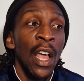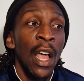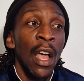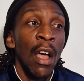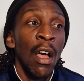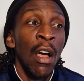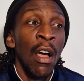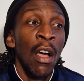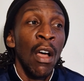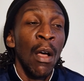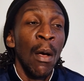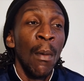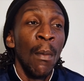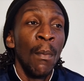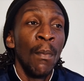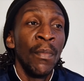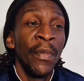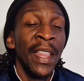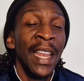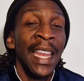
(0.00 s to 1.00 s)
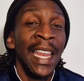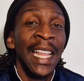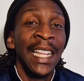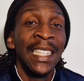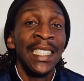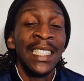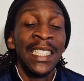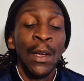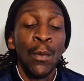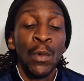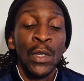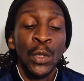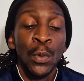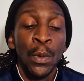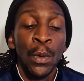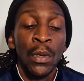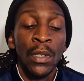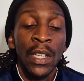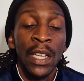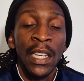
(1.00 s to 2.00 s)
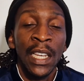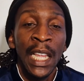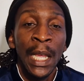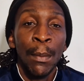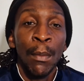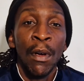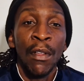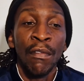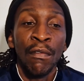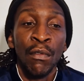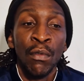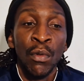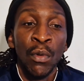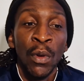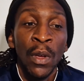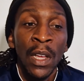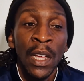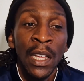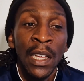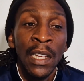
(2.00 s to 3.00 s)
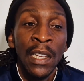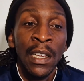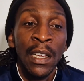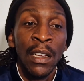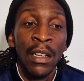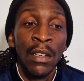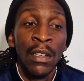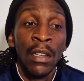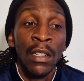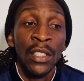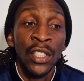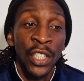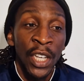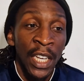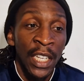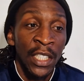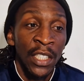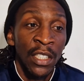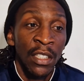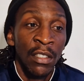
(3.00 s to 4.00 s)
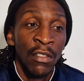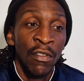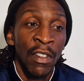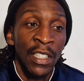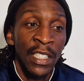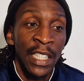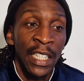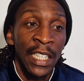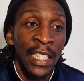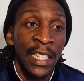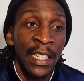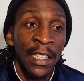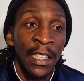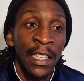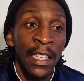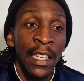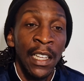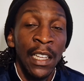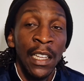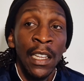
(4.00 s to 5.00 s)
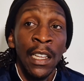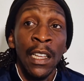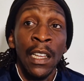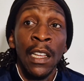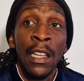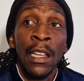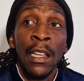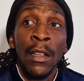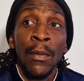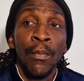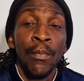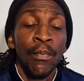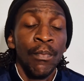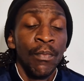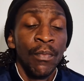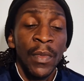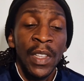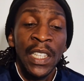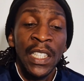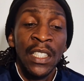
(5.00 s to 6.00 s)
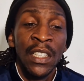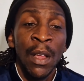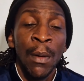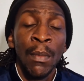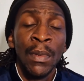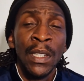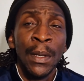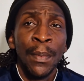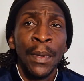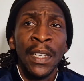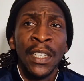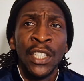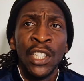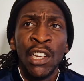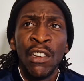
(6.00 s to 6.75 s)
the lens at which we looked at Neymar through changed drastically. His numbers at PSG